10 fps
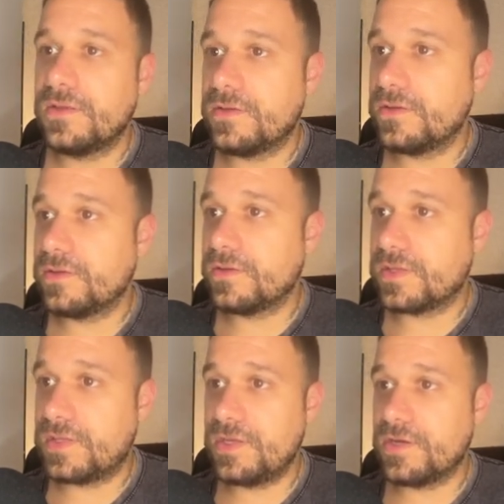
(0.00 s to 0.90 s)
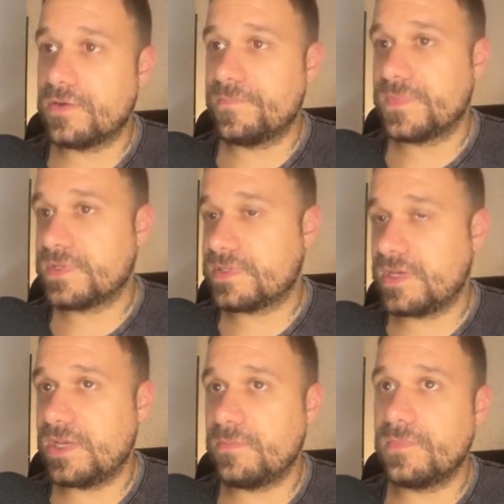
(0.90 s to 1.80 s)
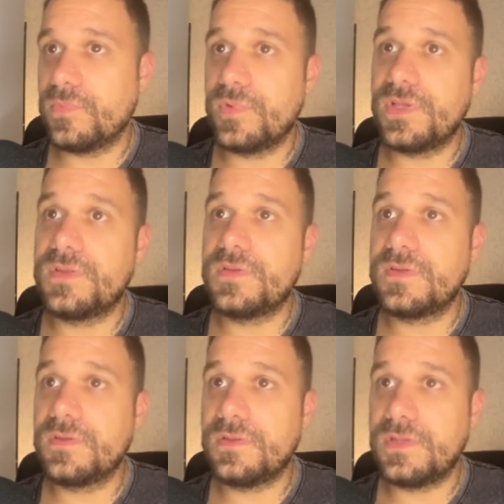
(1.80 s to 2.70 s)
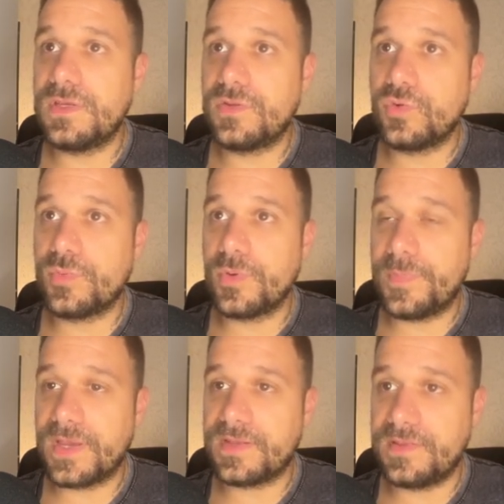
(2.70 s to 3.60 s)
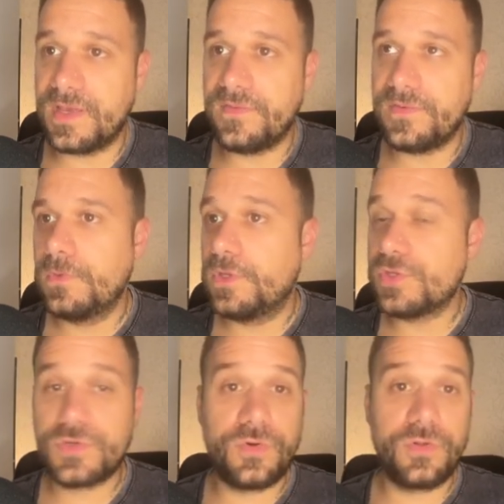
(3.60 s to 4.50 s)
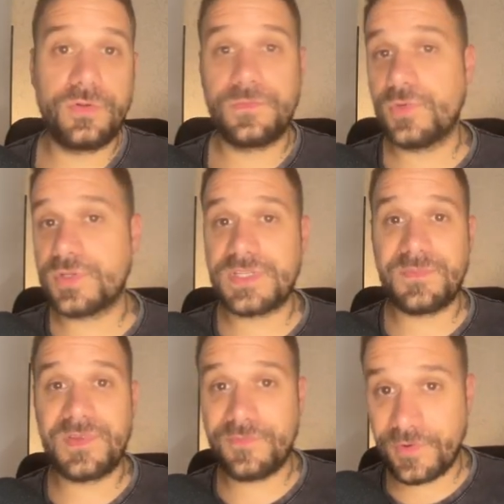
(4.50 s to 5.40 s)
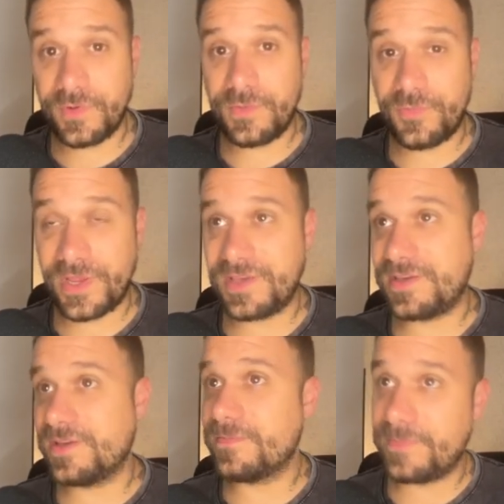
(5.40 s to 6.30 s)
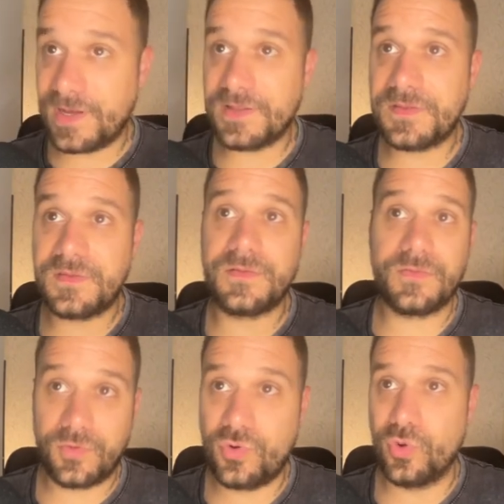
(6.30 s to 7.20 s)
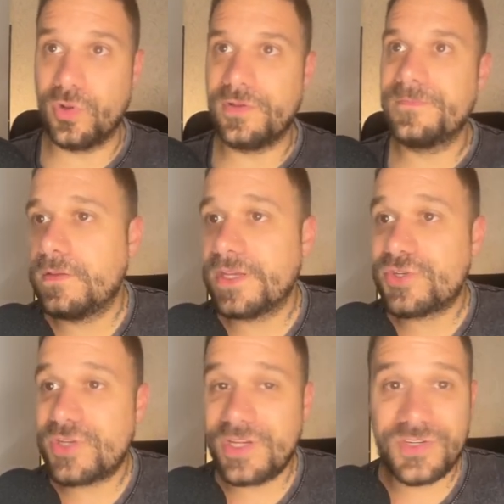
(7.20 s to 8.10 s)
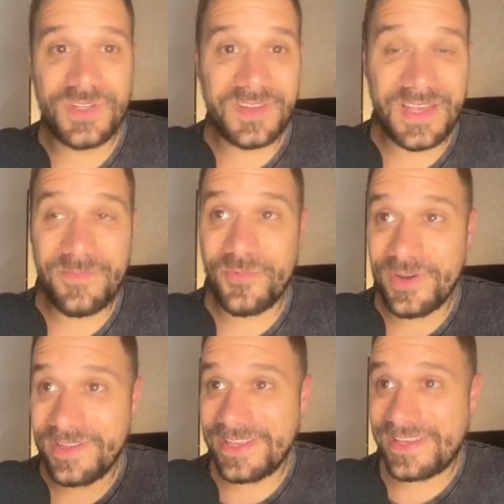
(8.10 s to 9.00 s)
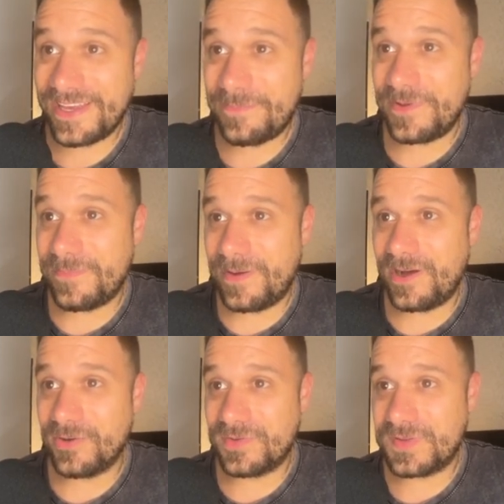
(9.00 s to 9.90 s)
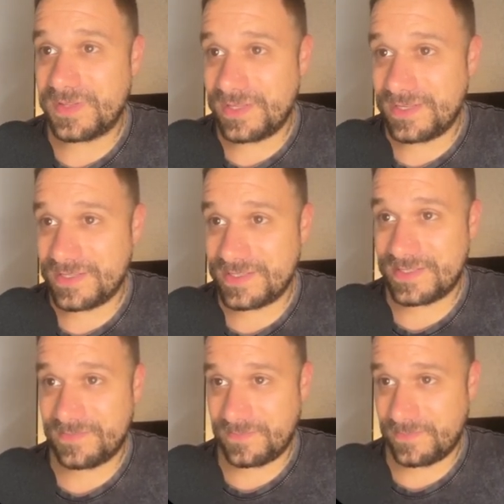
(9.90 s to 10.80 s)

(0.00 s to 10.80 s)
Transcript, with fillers: uh, here. Same with the Turbopack dev. It's cool, not something really breaking, but cool. Next change that I'm really happy about is